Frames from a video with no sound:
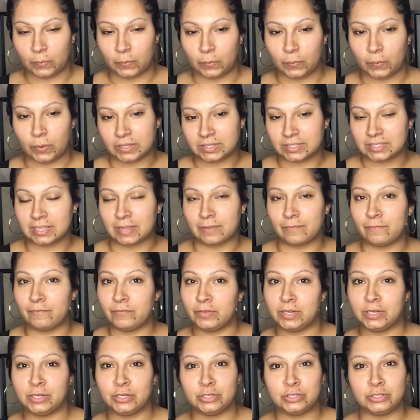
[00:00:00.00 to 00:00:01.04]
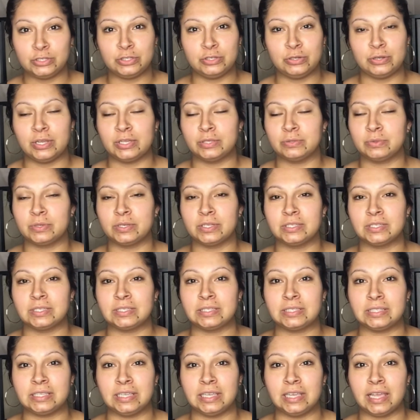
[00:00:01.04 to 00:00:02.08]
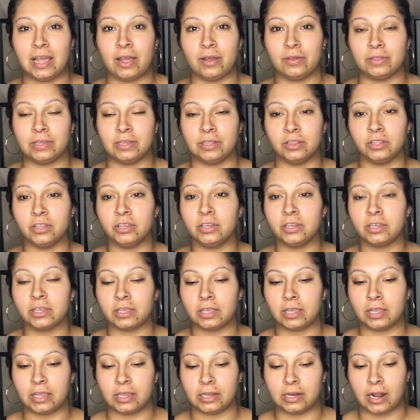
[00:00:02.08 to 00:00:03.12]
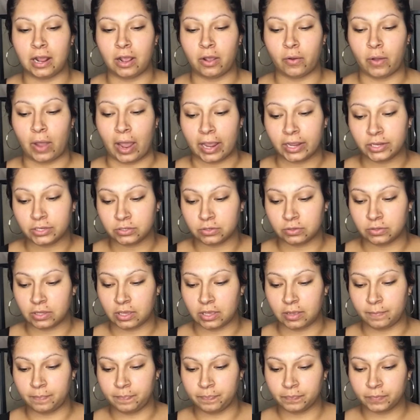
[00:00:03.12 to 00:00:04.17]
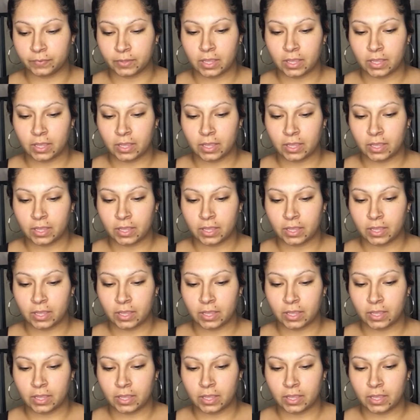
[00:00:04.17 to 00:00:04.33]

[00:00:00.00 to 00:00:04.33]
Once I'm finished, you guys will get to see how they look and how I do them.